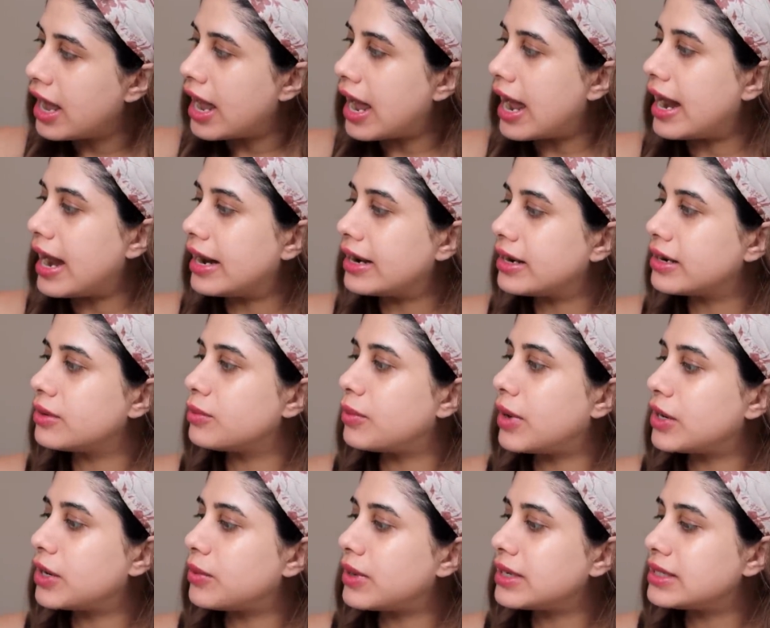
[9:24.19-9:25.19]
And
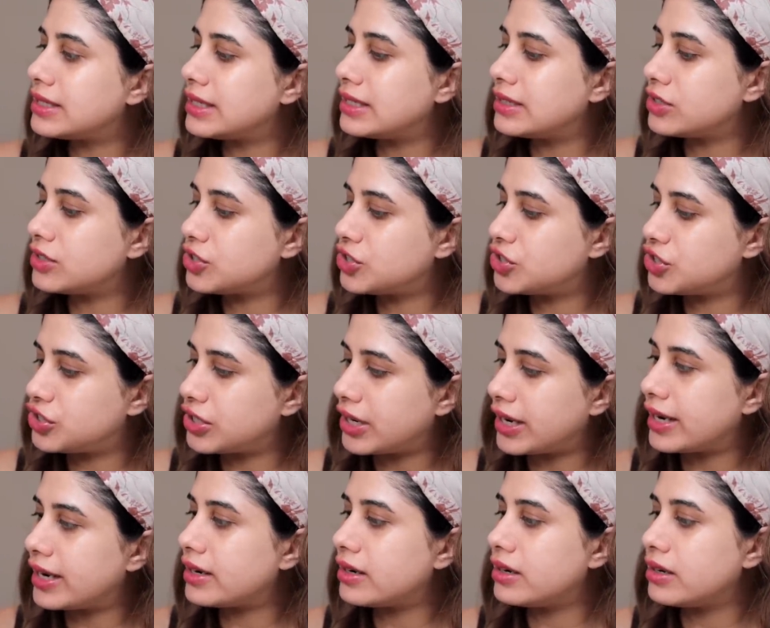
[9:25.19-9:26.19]
where do I see this
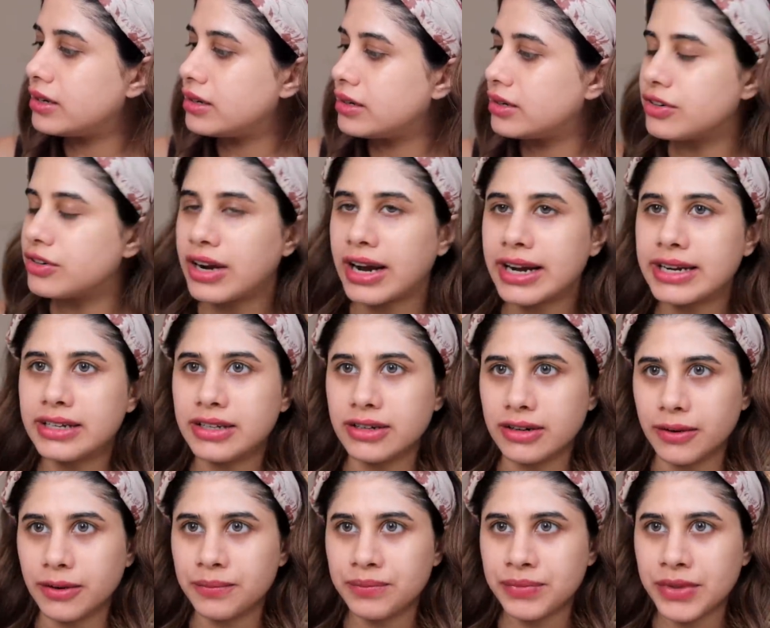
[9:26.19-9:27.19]
shade? Right here.